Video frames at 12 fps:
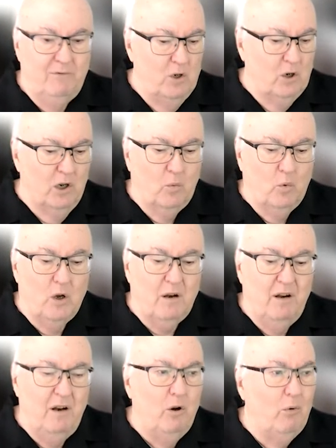You're going to want
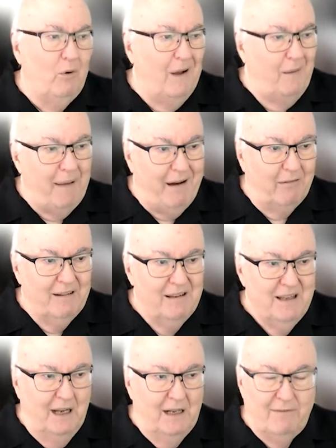to know about
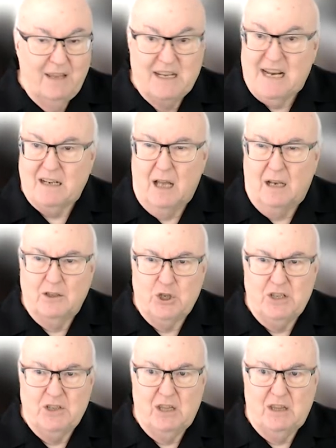the
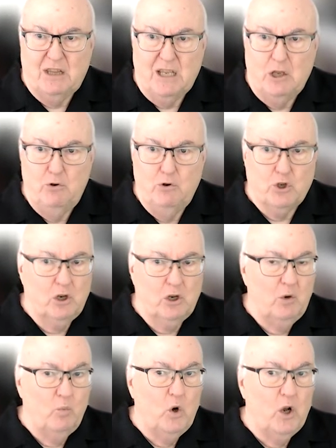technologies that they use. You're
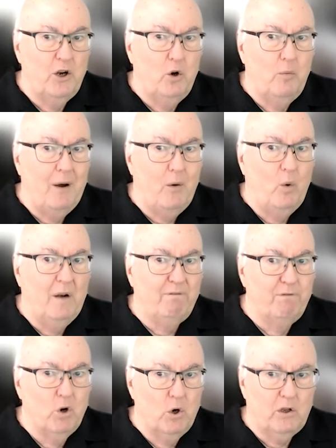going to want to know about what
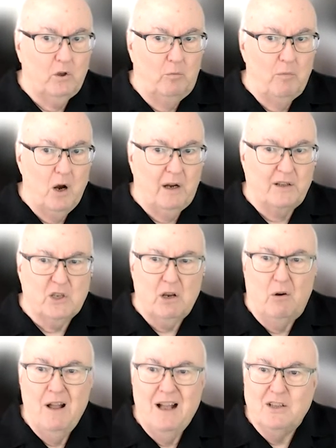vertical market.
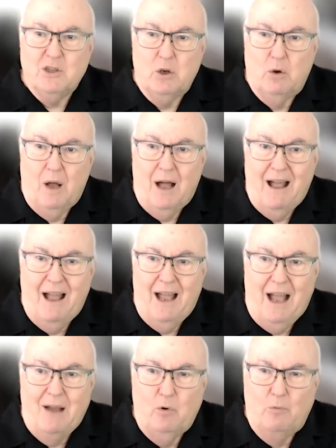So
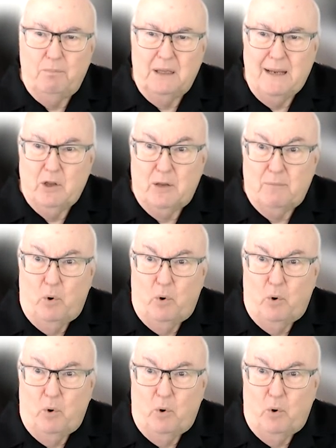I won't belabor the